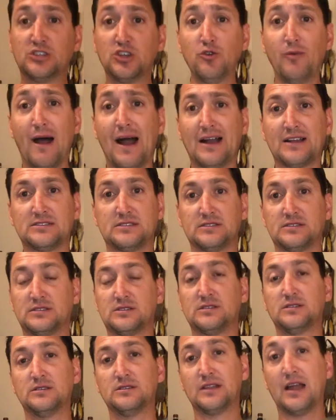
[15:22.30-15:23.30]
two boxes,
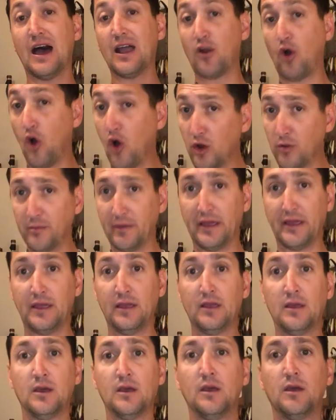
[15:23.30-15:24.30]
not on
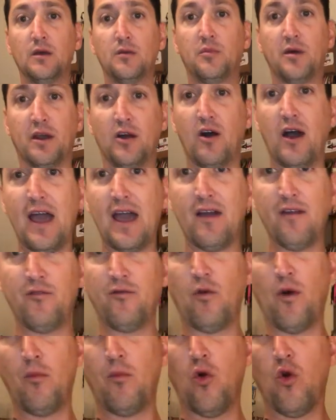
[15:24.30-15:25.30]
me, but I'll
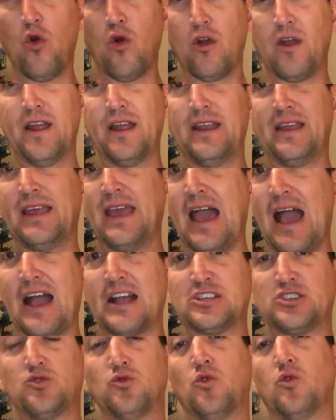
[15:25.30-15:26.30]
have one more in the
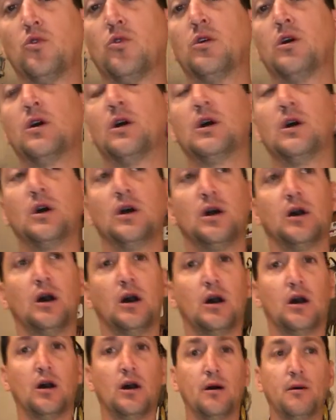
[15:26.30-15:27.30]
actual
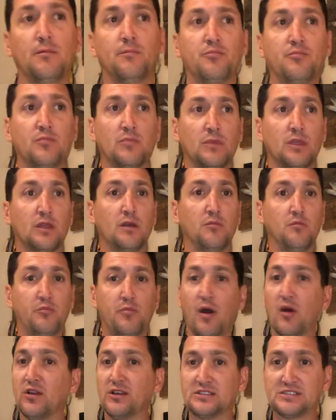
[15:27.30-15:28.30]

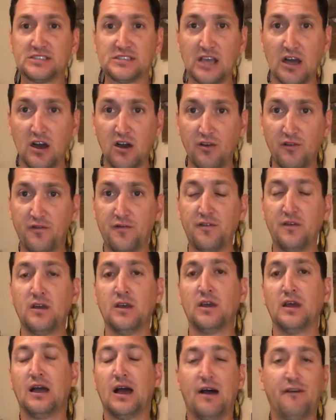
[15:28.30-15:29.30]
boat itself.
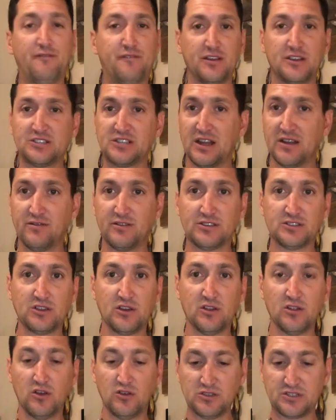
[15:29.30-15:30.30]
I fish out of a
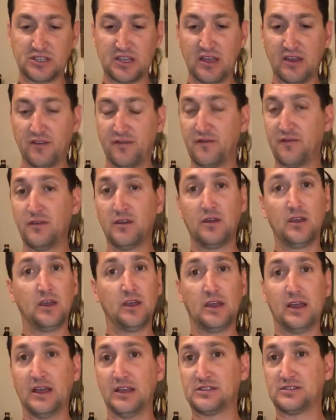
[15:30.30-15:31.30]
solo skiff.
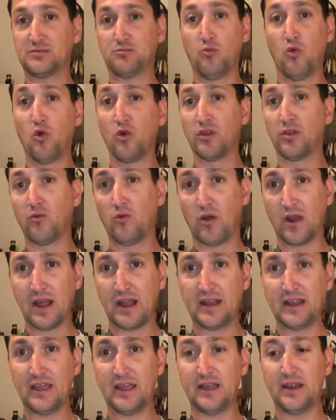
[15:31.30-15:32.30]
It's more than what
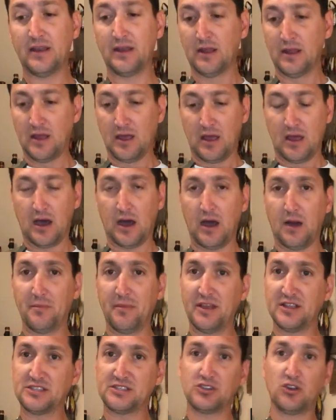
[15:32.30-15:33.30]
I need.
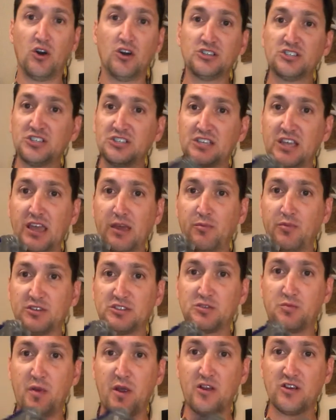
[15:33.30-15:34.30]
And so I'll just keep
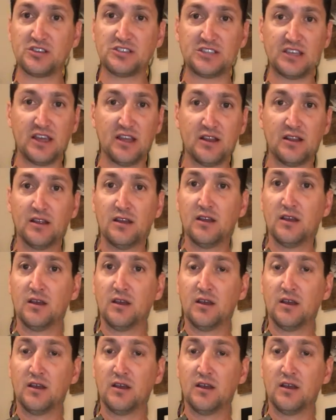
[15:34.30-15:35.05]
a spare set,